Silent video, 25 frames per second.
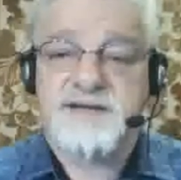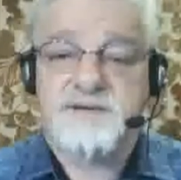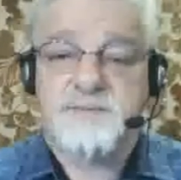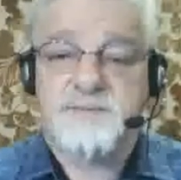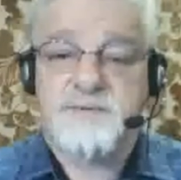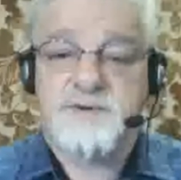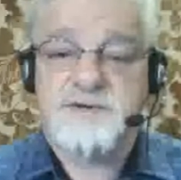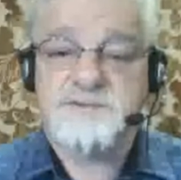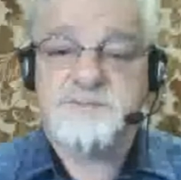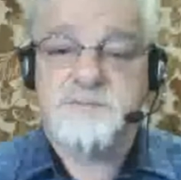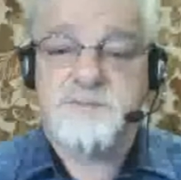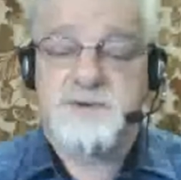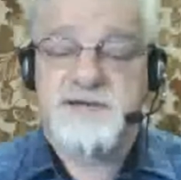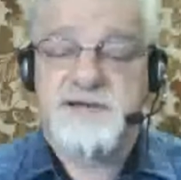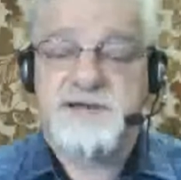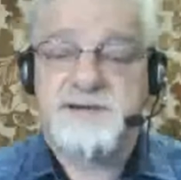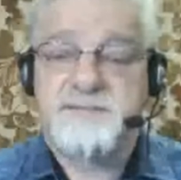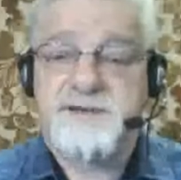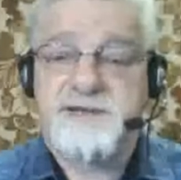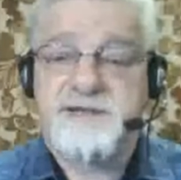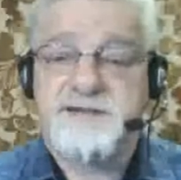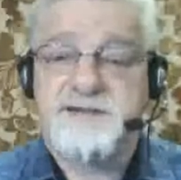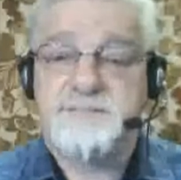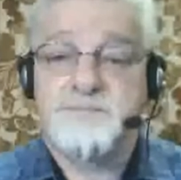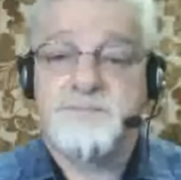was
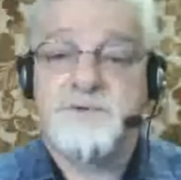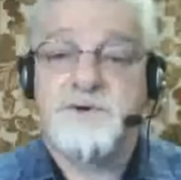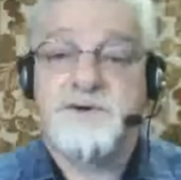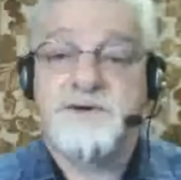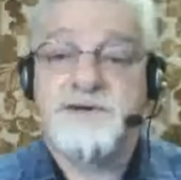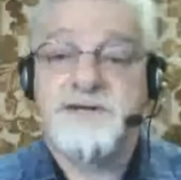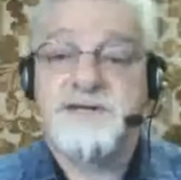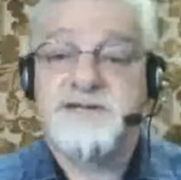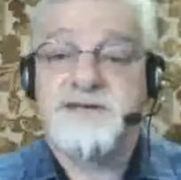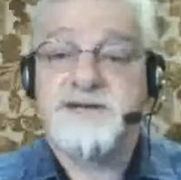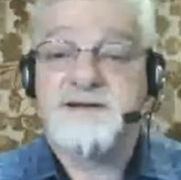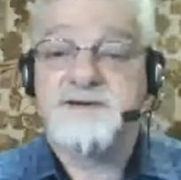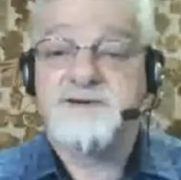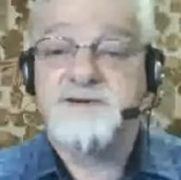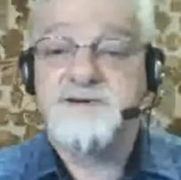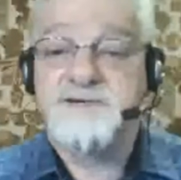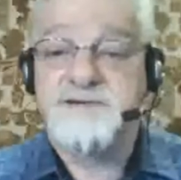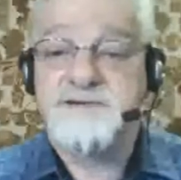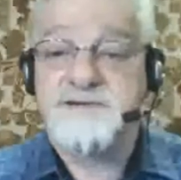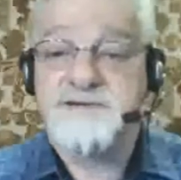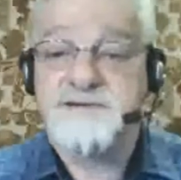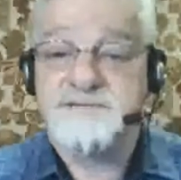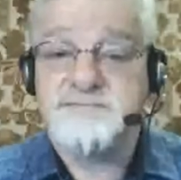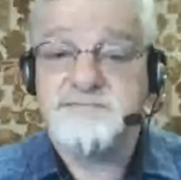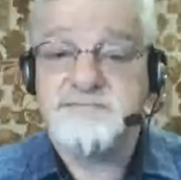blaming the party that couldn't